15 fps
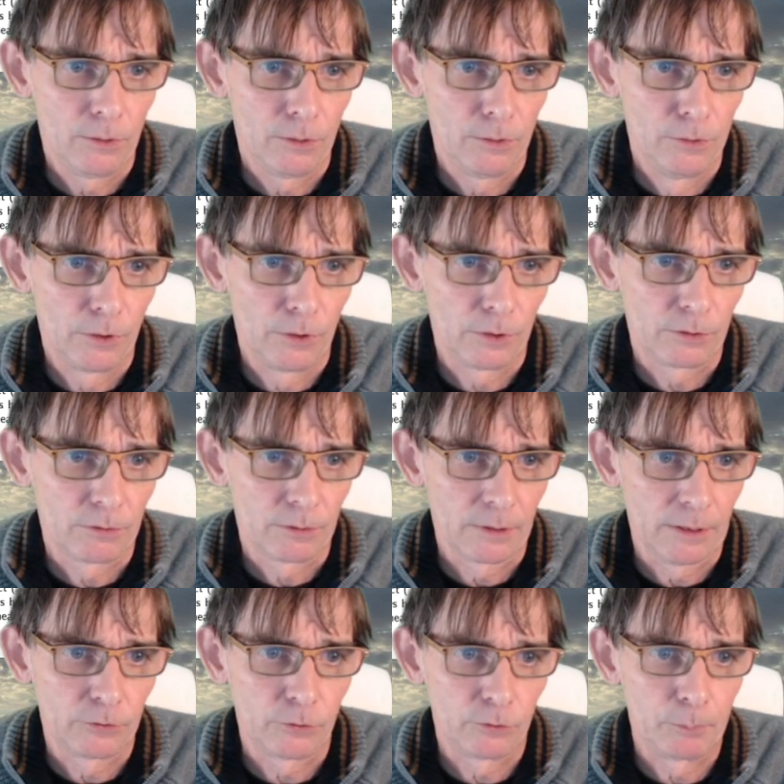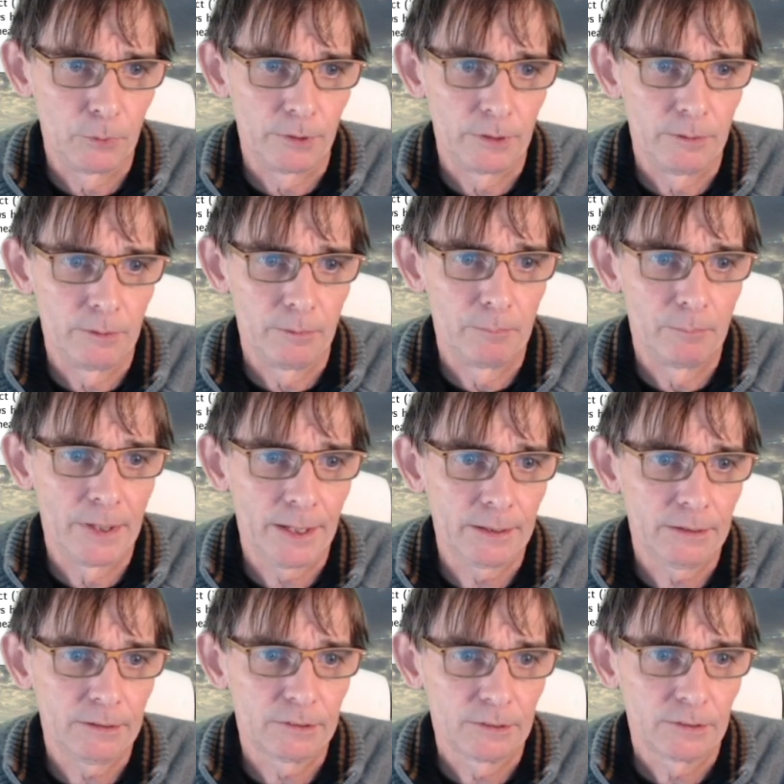not, I should put it in
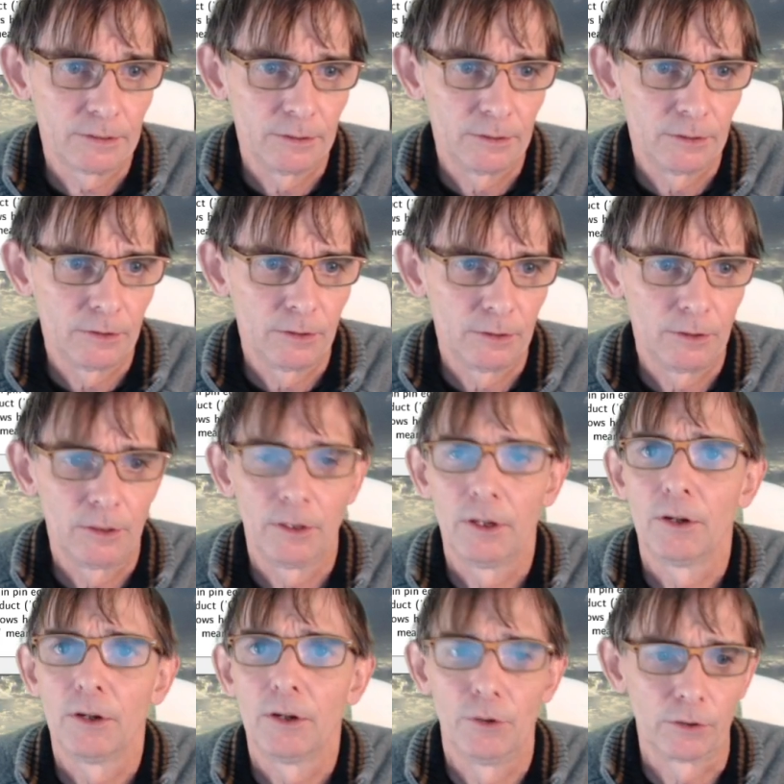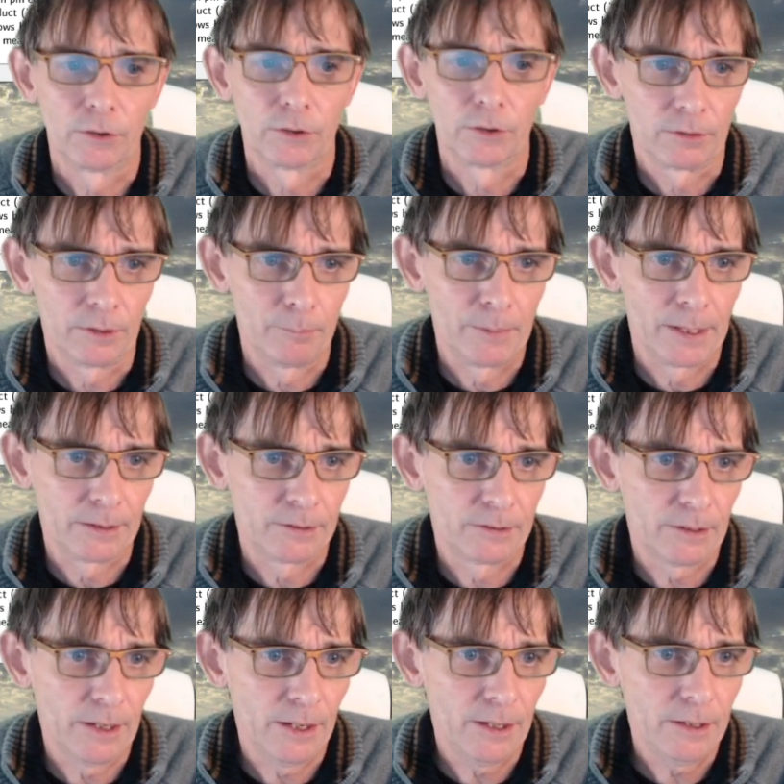brackets, not in
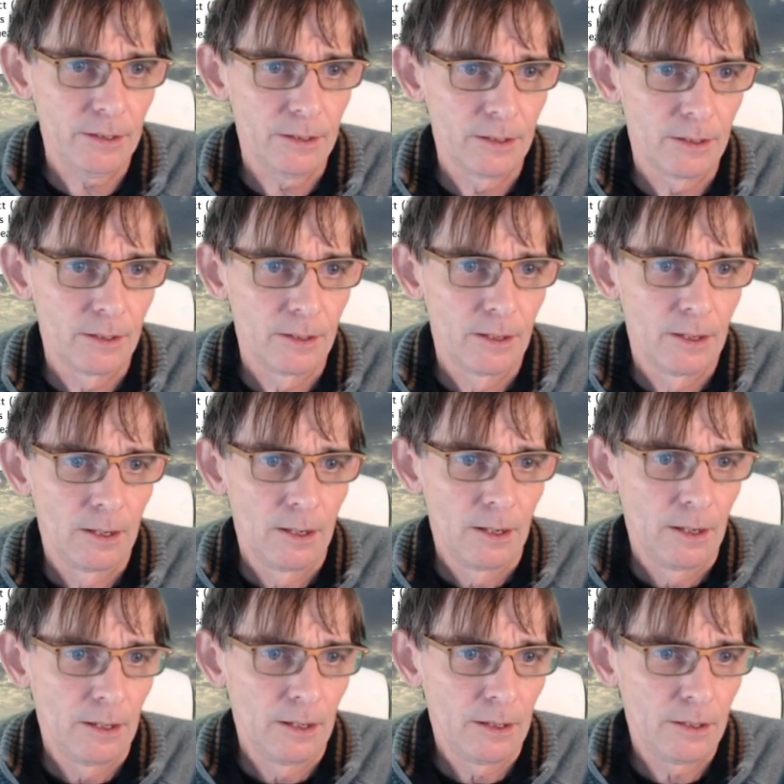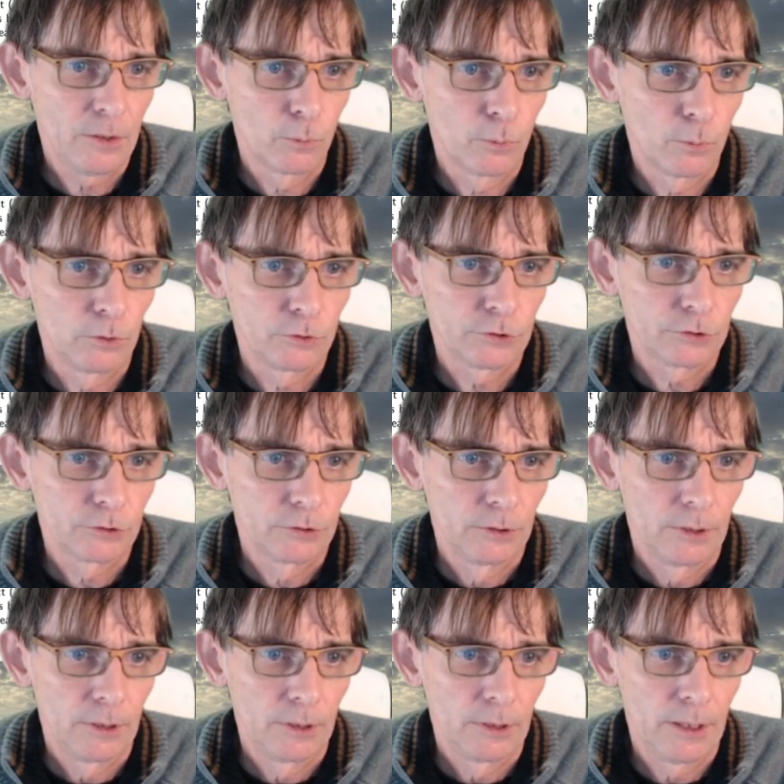brackets A equals
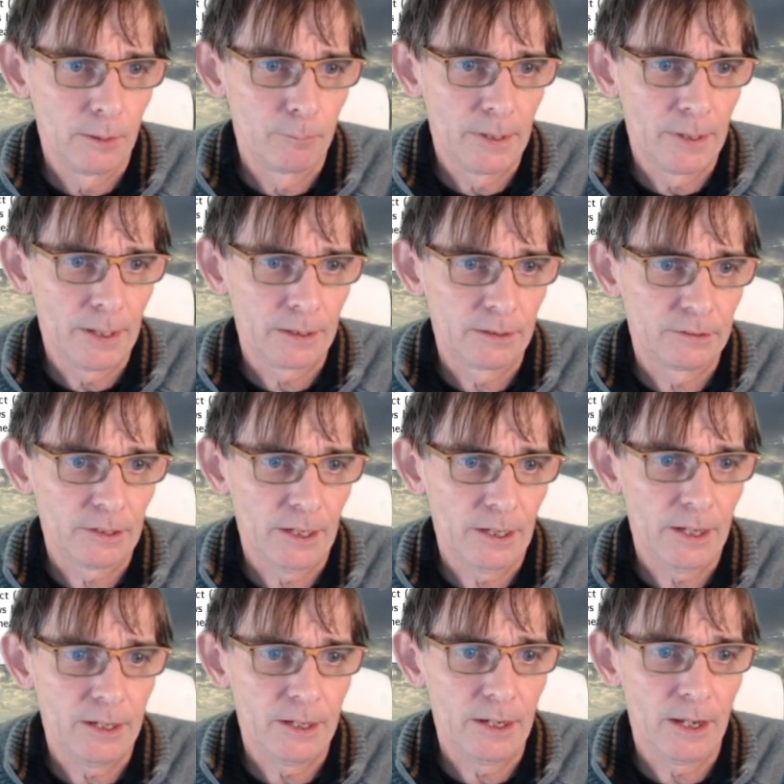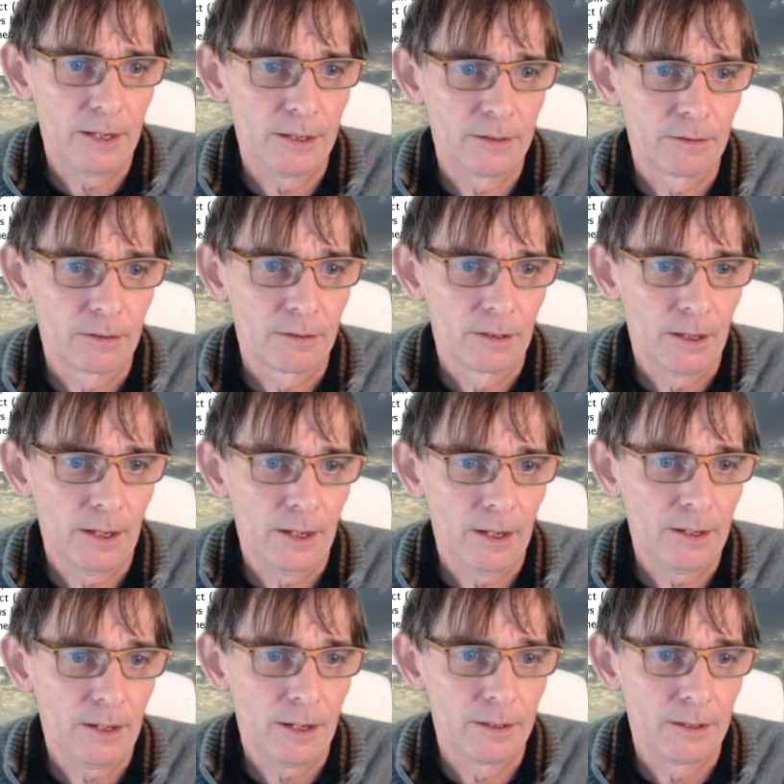in brackets A and
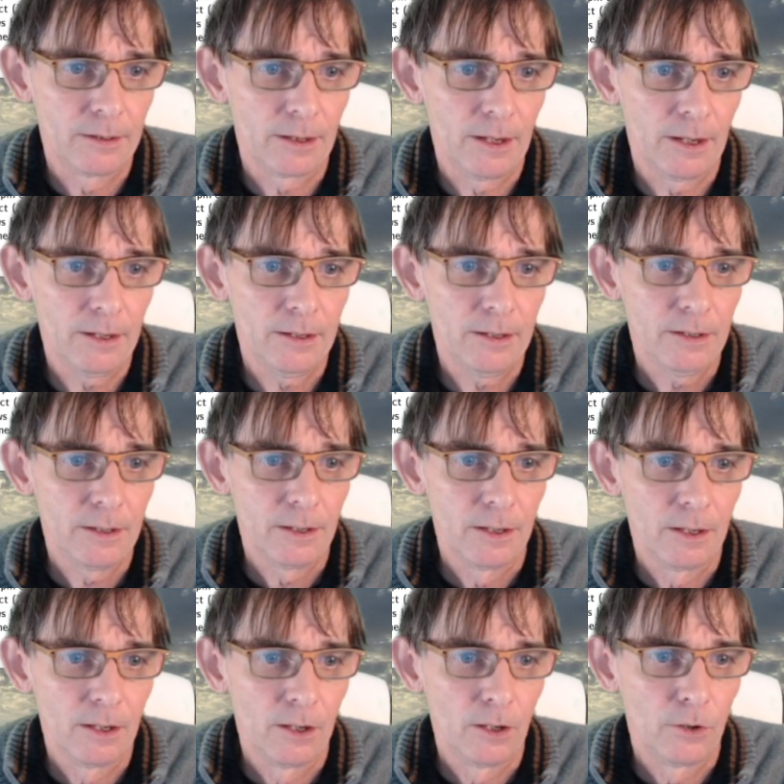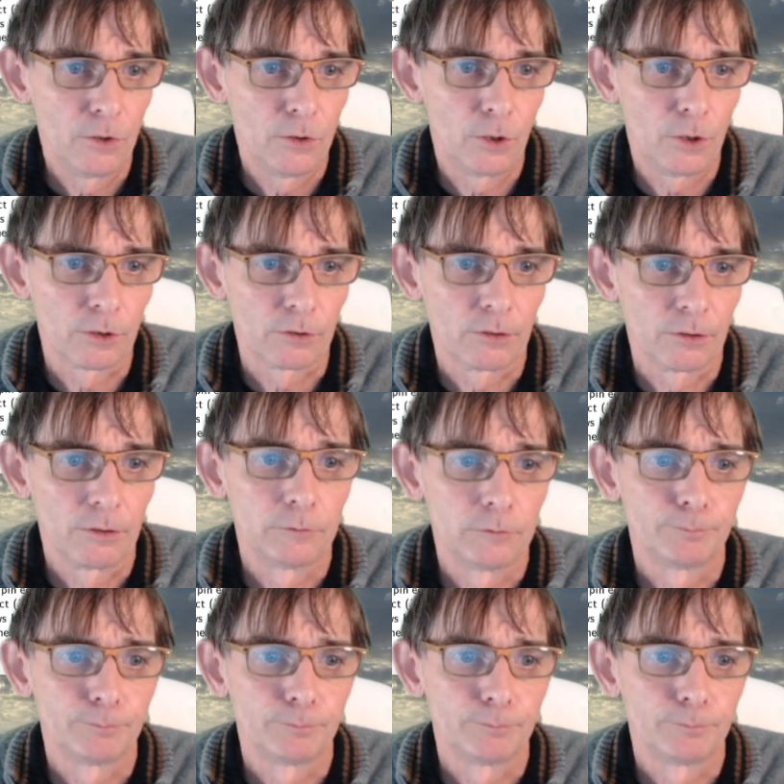A not,